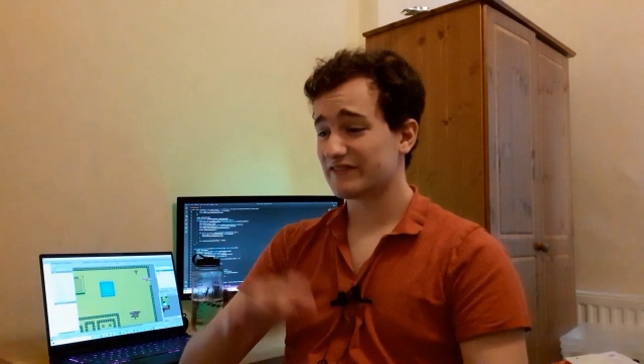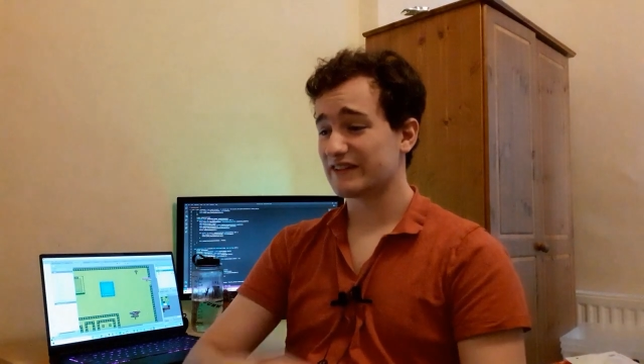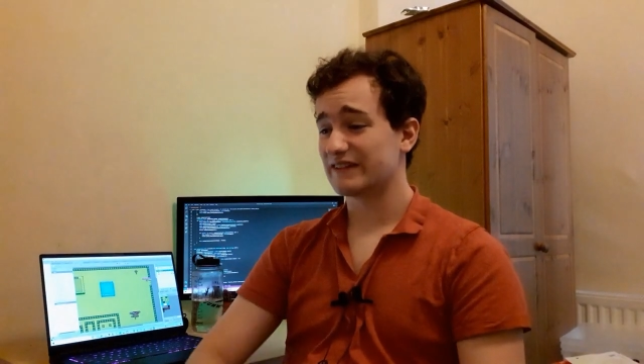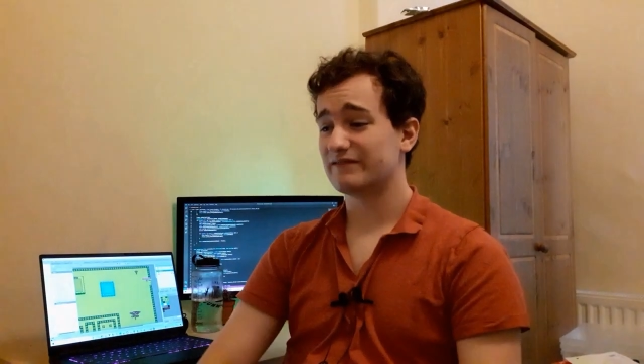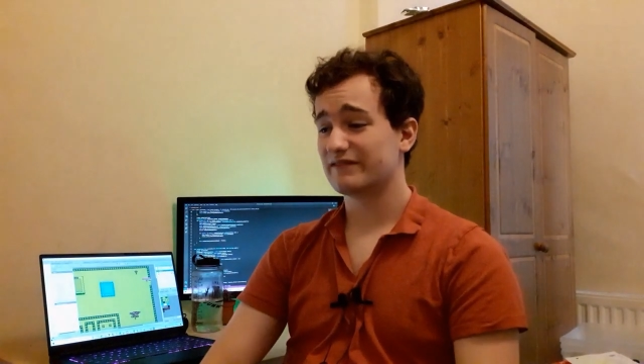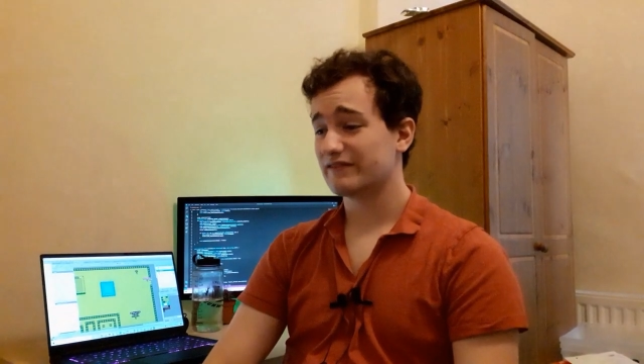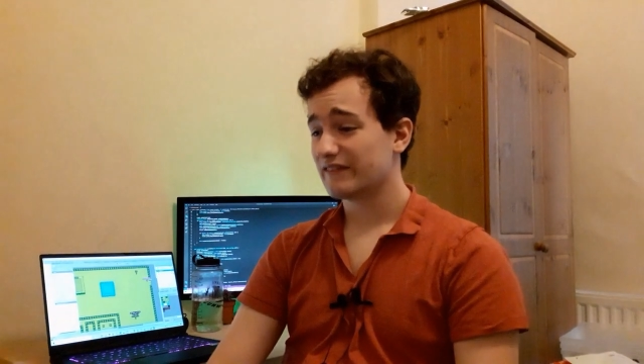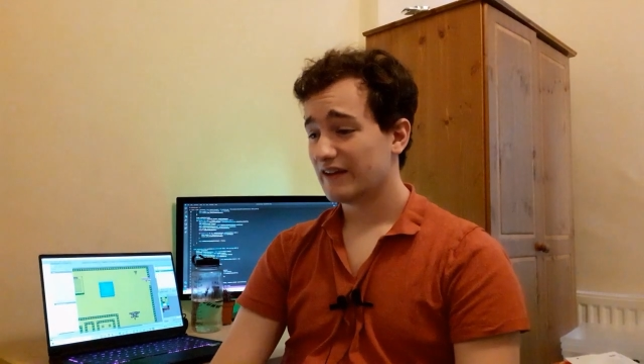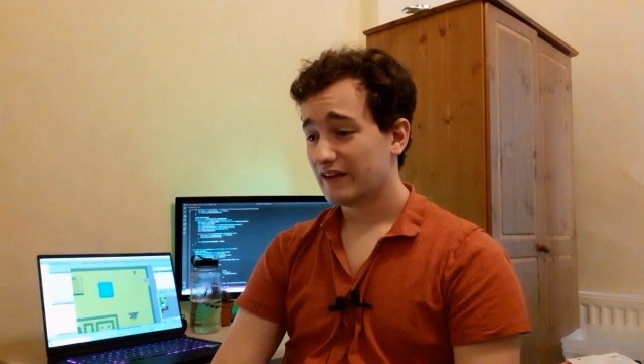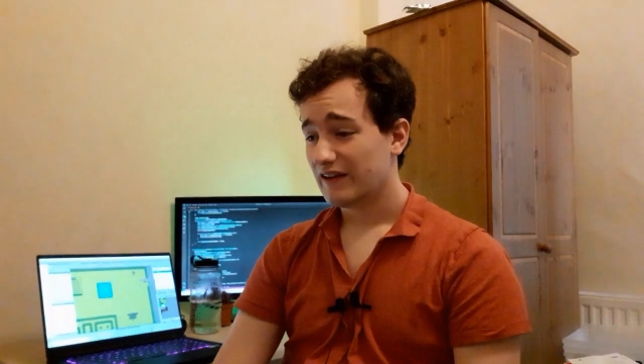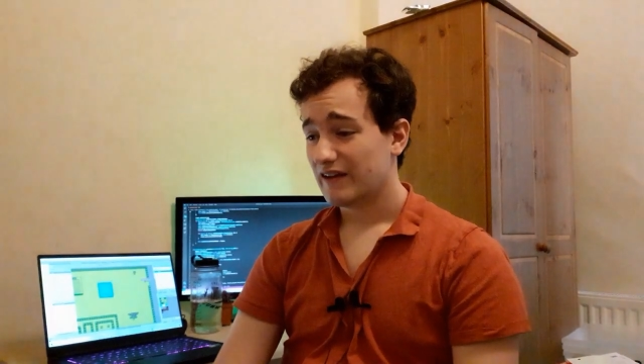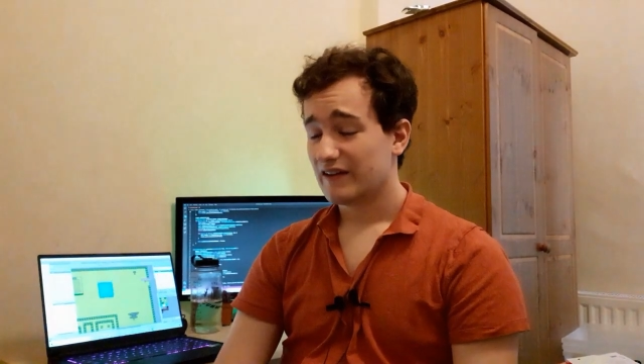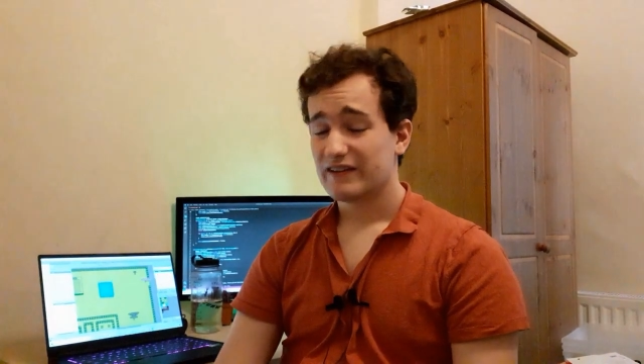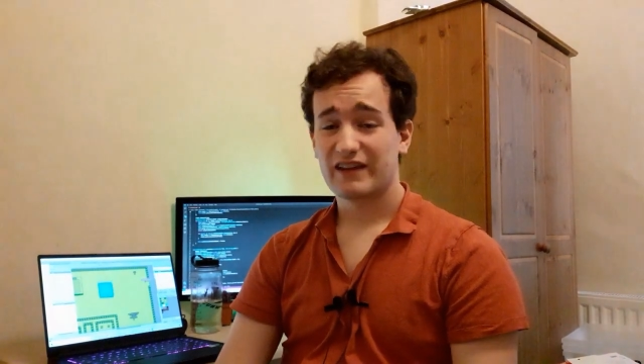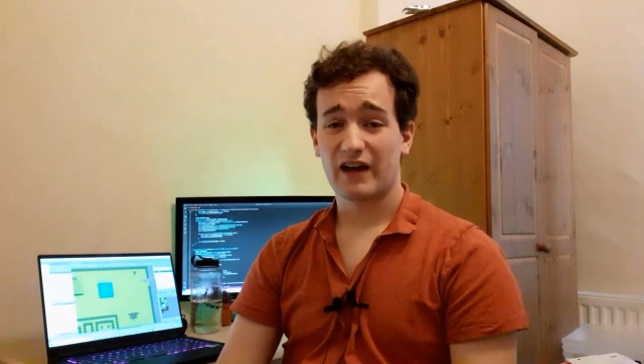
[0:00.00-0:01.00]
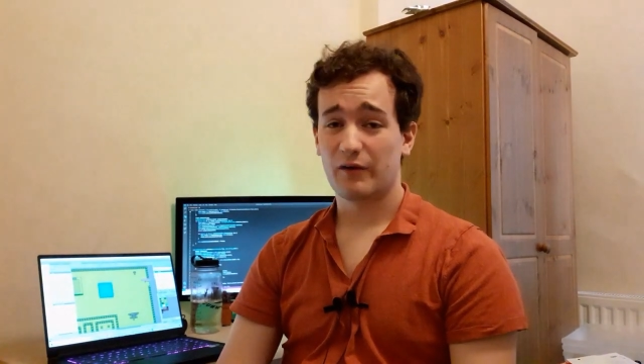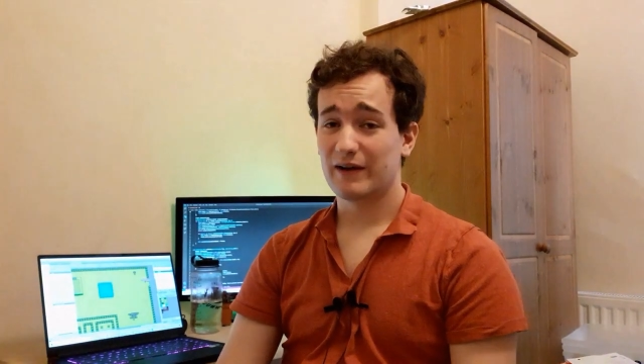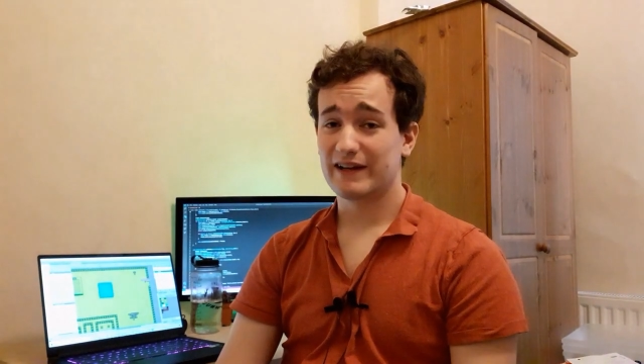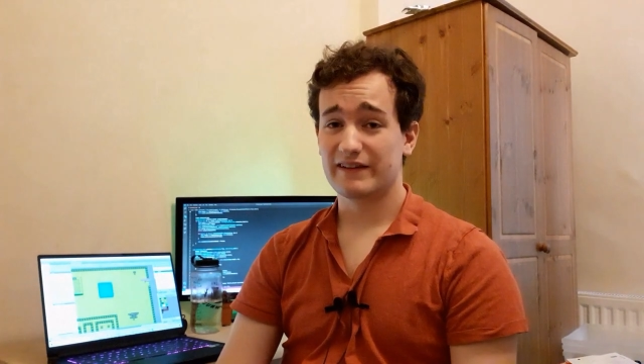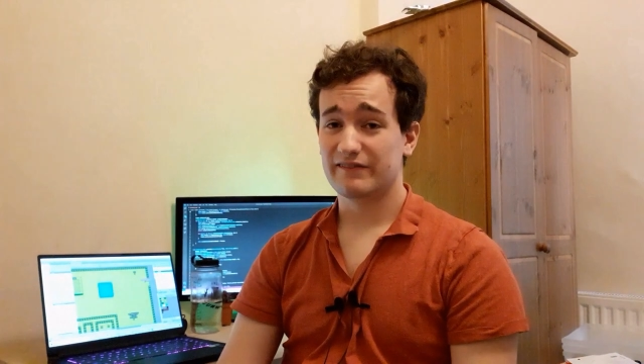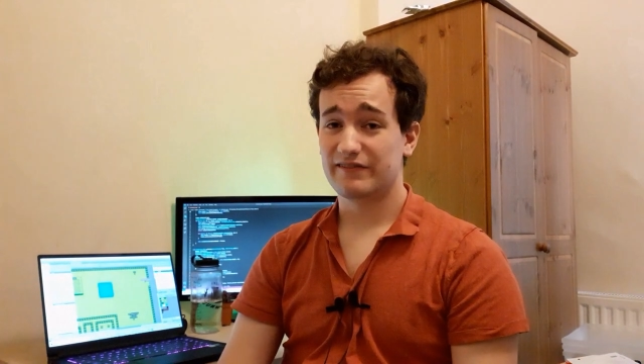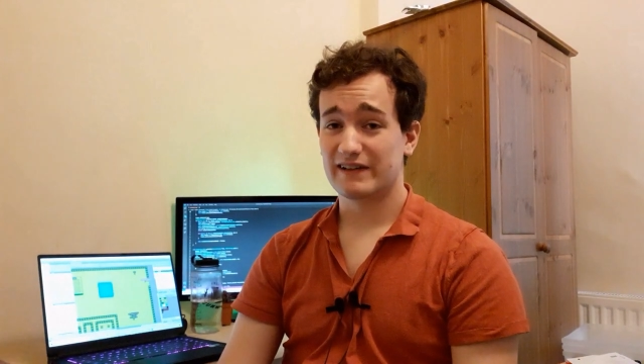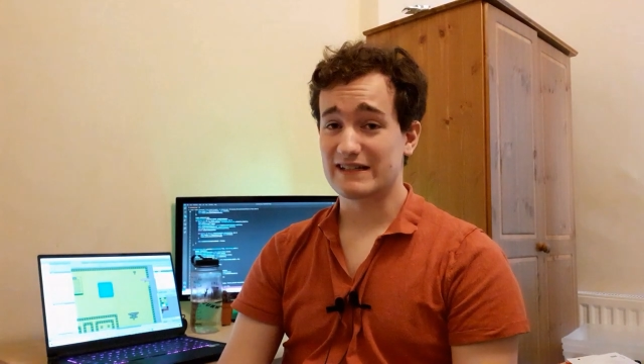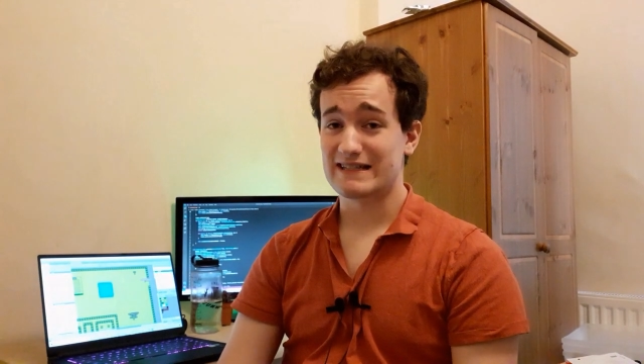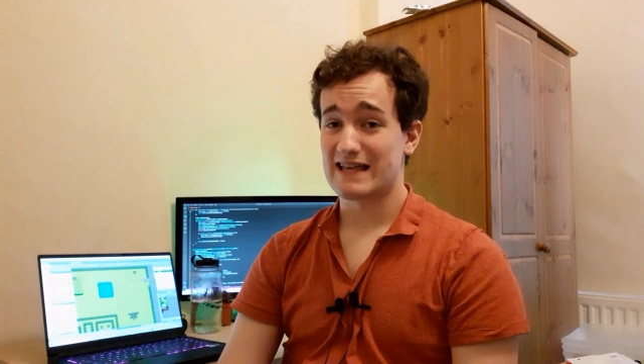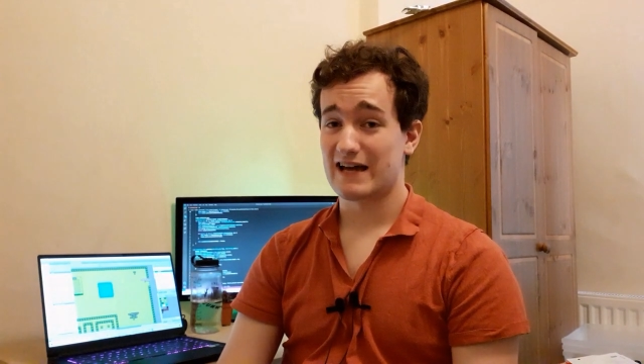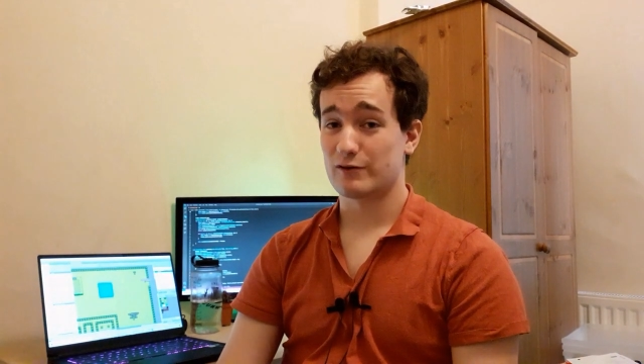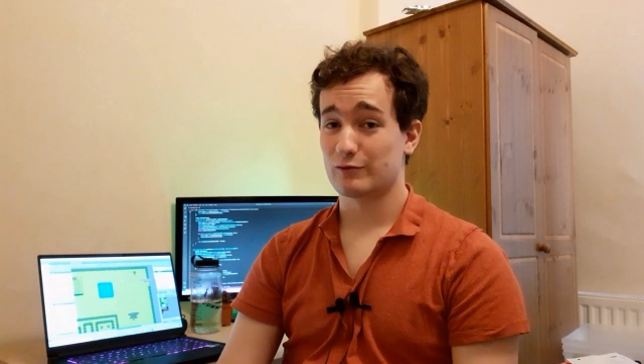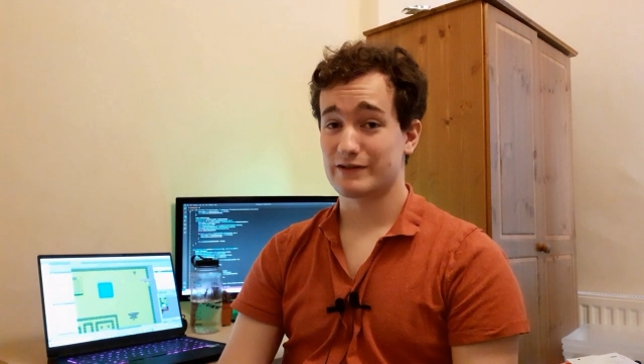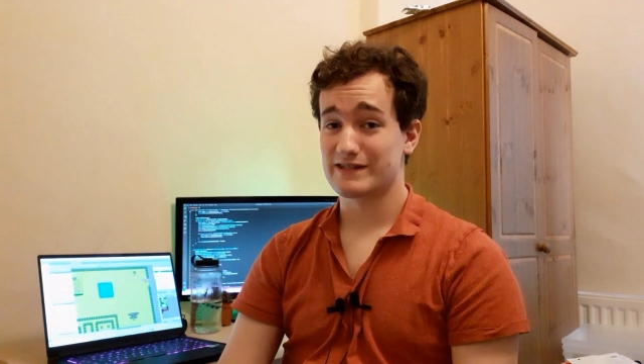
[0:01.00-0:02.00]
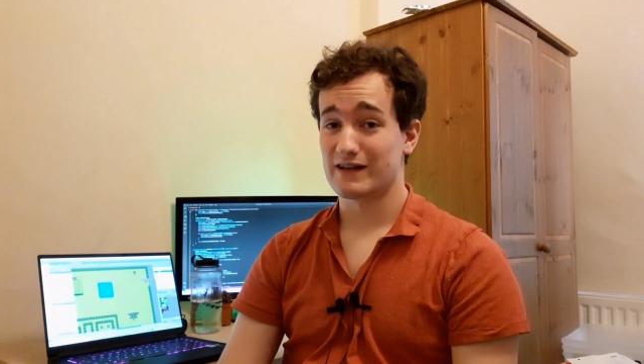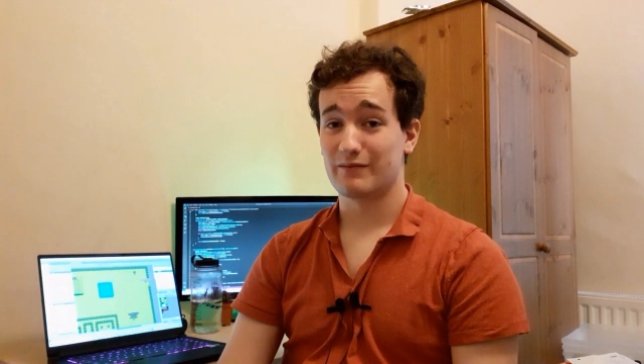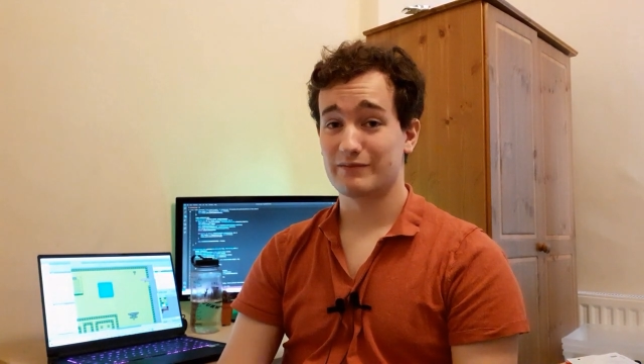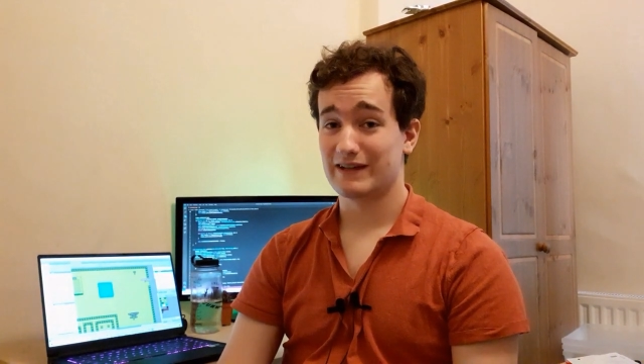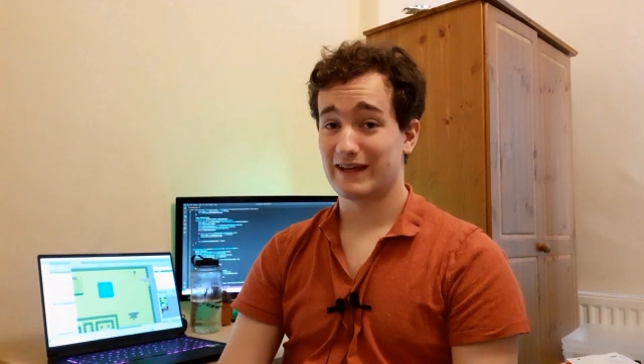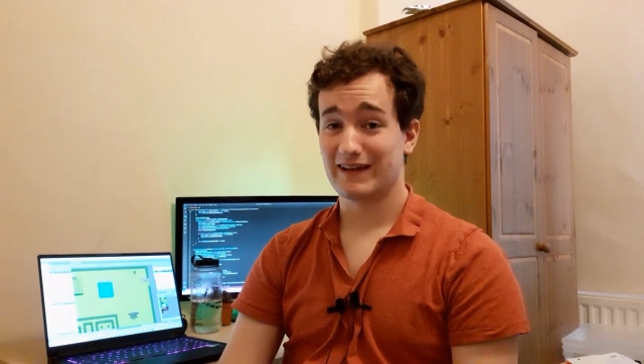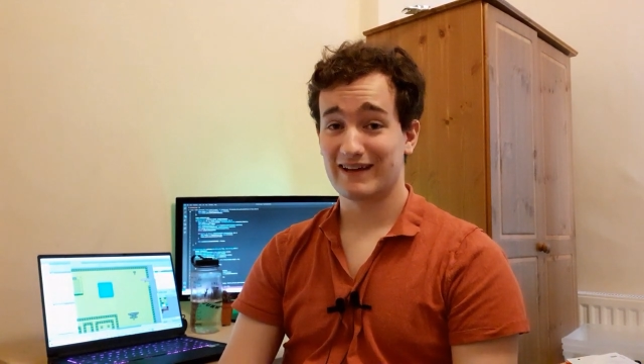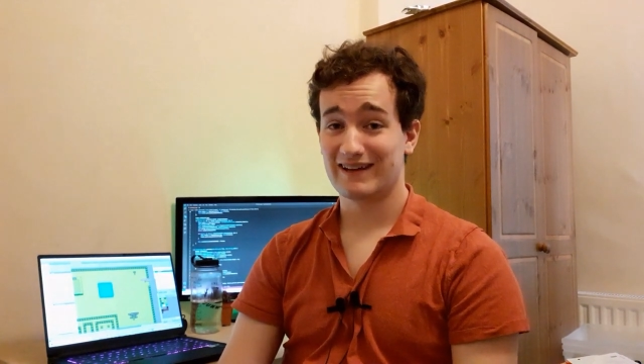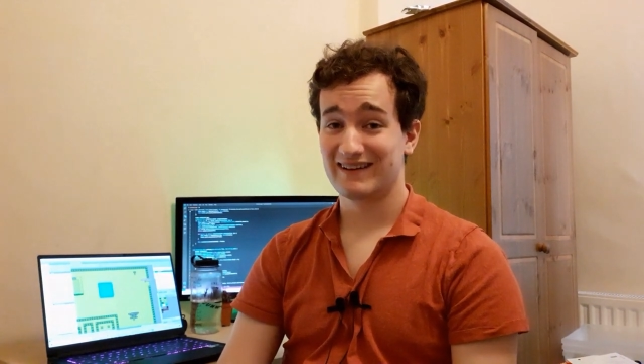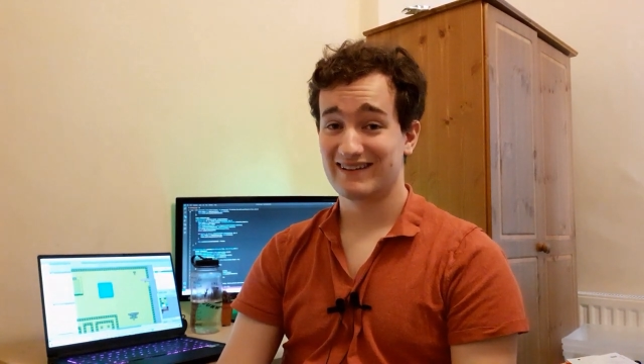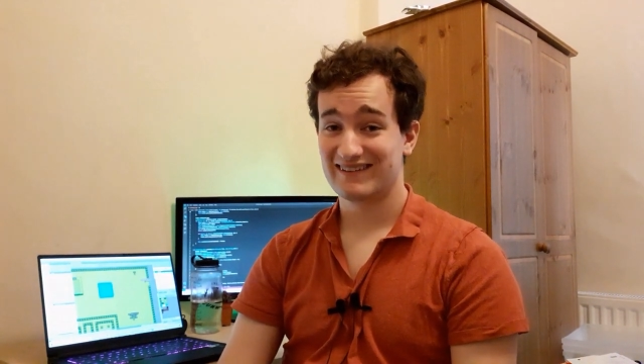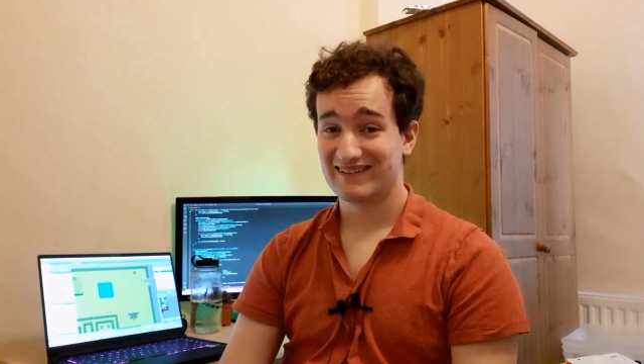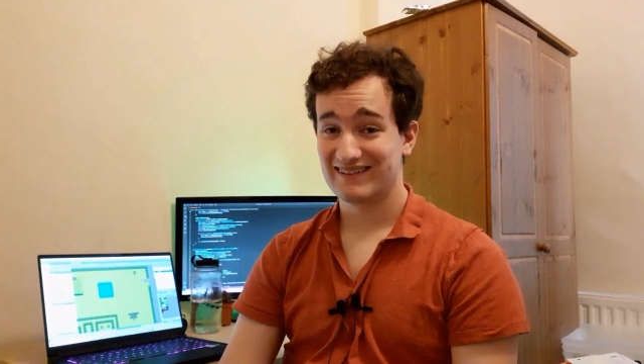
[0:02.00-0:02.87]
have to go in and fix that all someday.